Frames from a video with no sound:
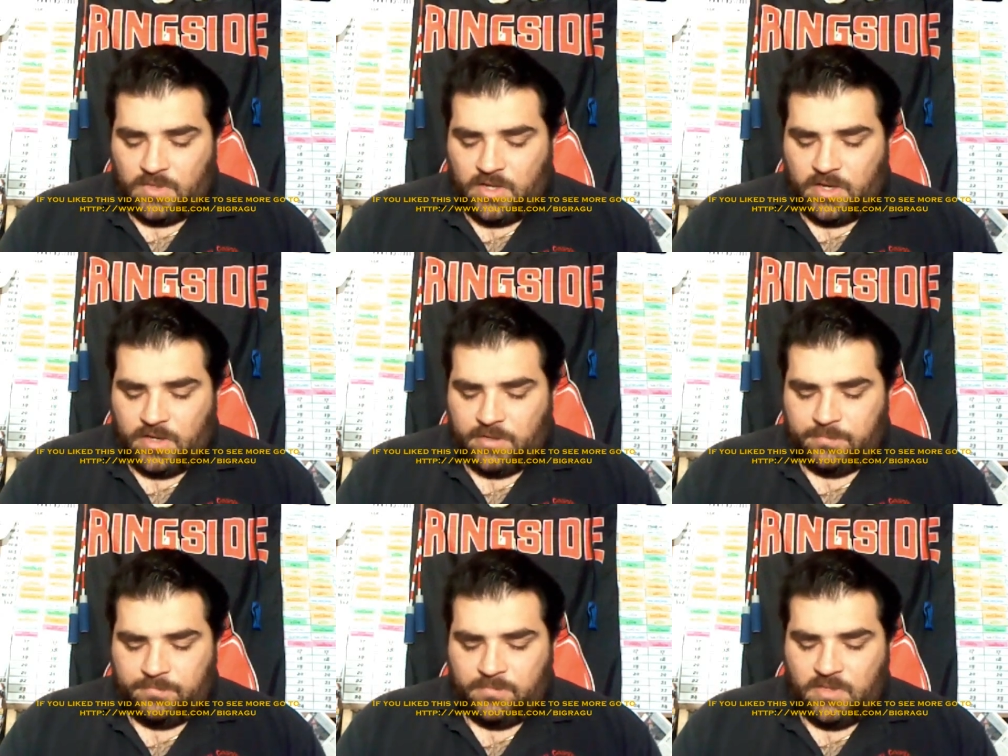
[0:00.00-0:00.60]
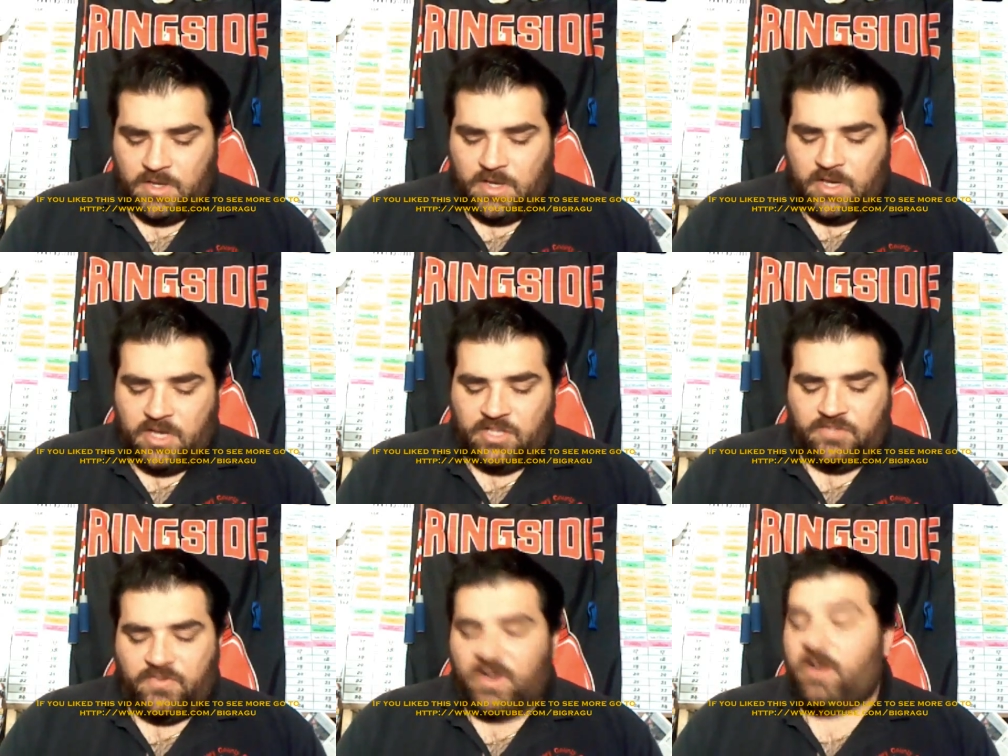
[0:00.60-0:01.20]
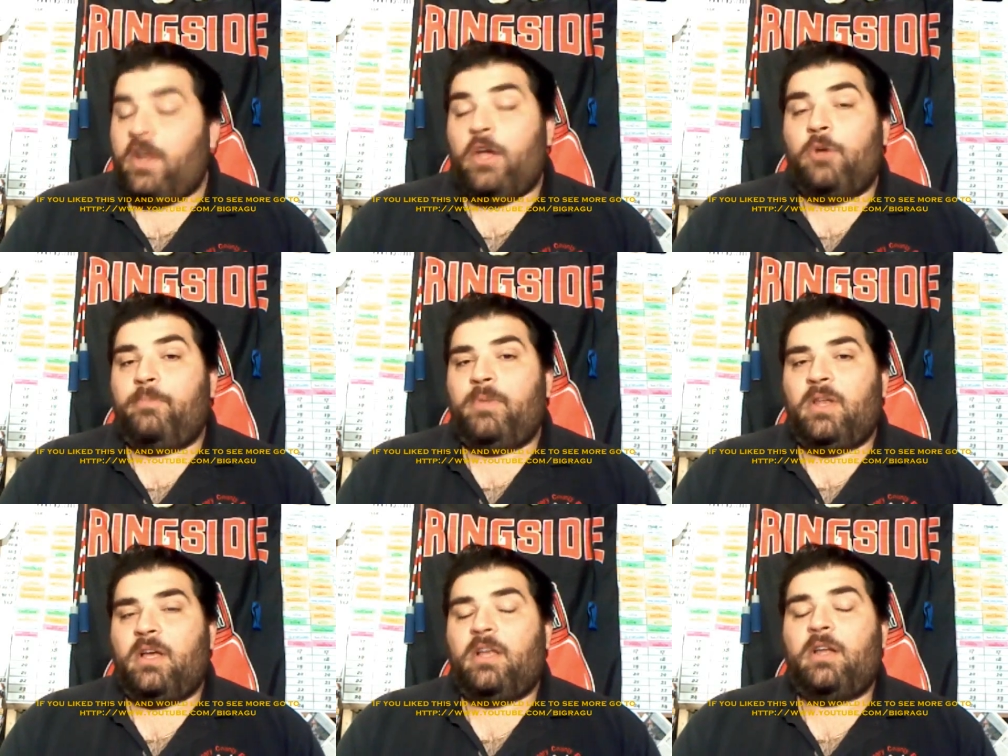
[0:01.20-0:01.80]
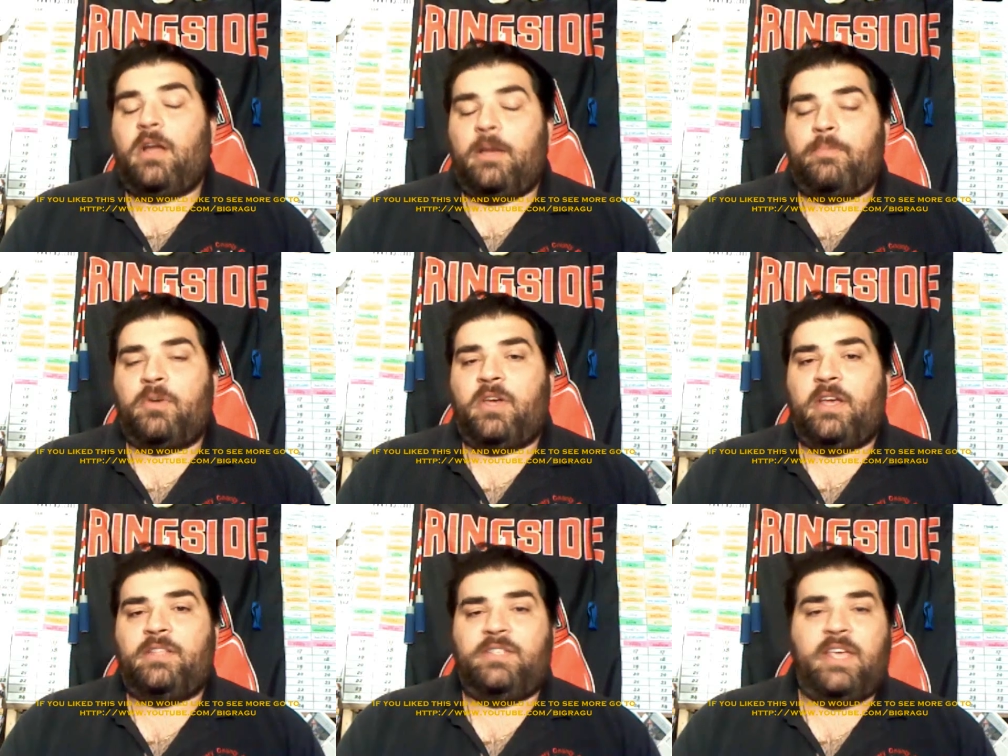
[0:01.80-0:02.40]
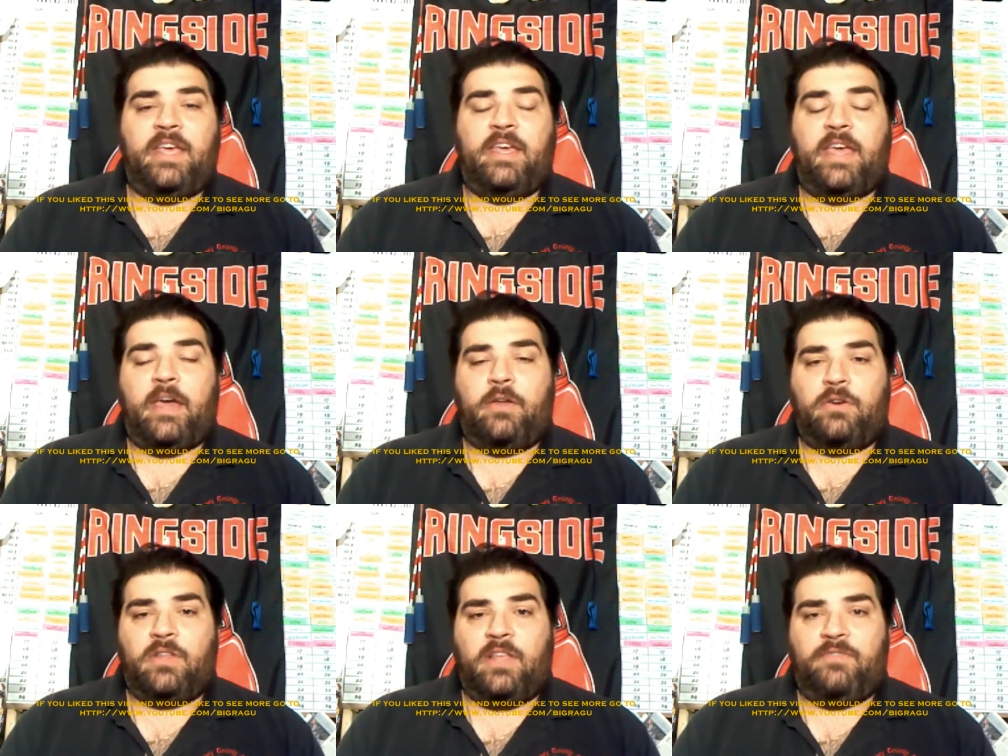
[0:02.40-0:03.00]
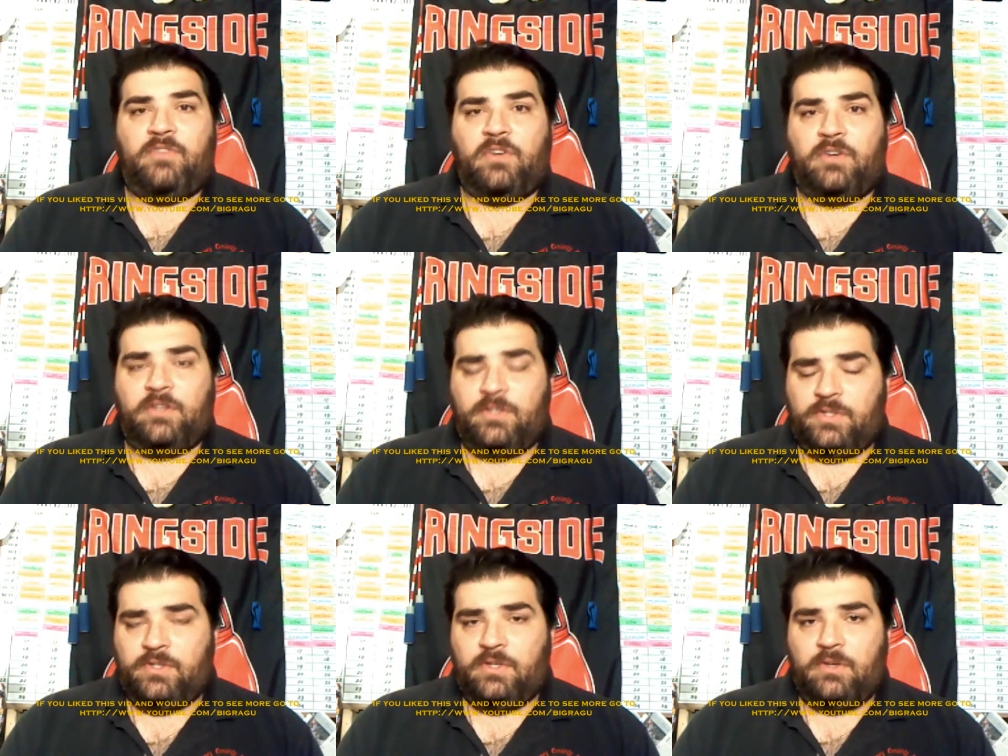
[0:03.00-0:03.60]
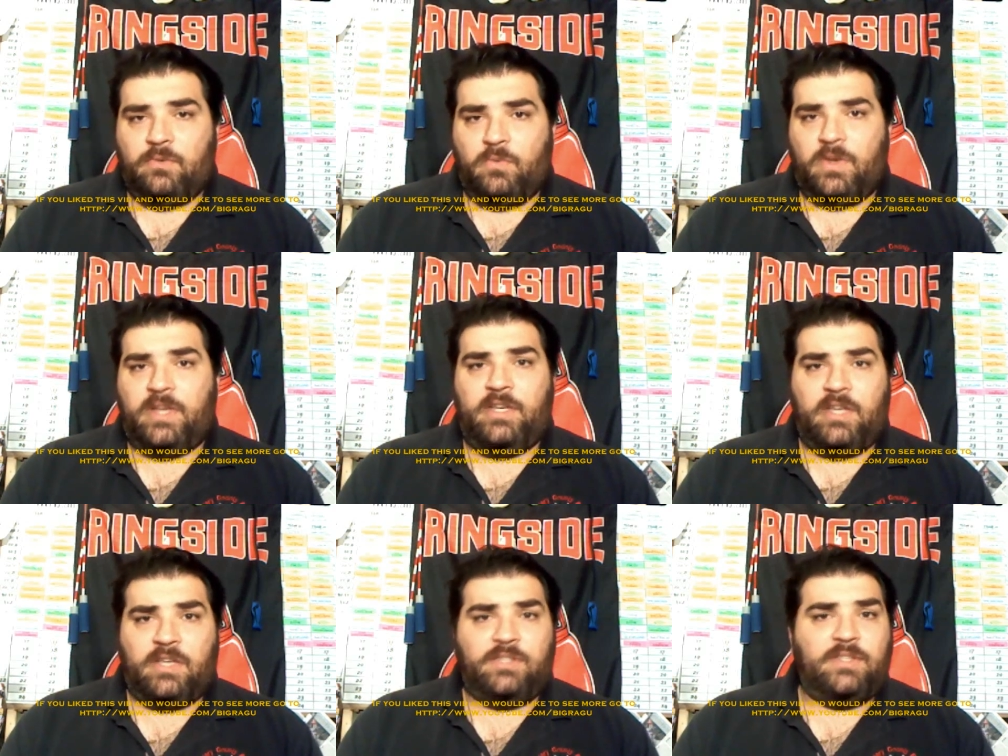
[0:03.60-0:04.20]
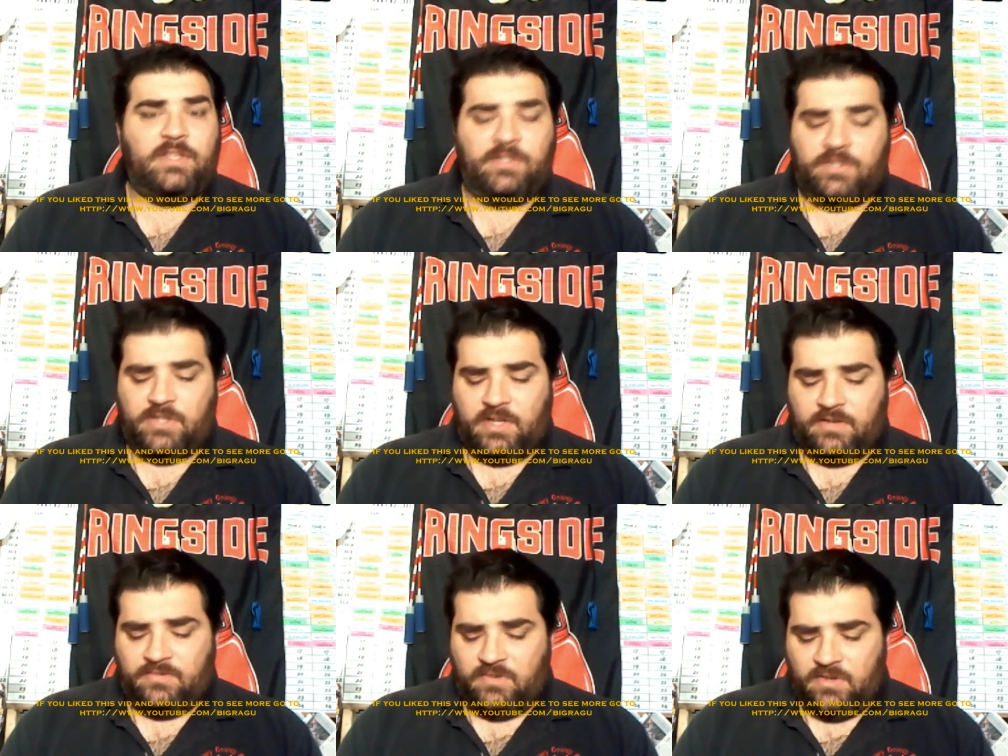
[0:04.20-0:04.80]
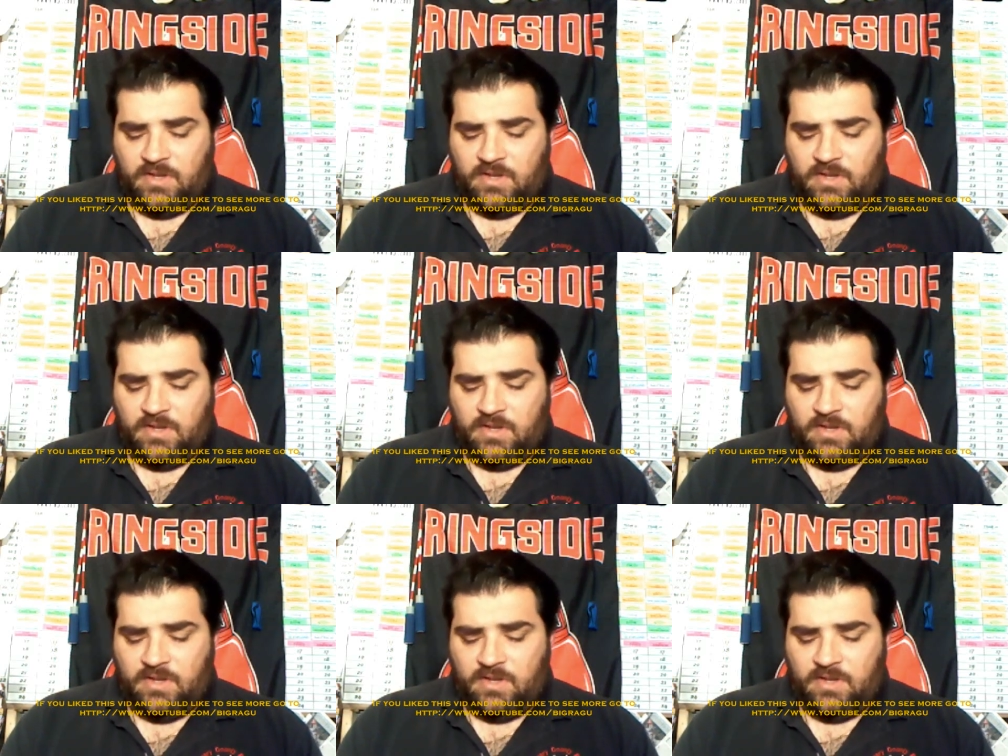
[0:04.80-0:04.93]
Uh, he's very open to uppercuts and counter left hooks when he does this stuff.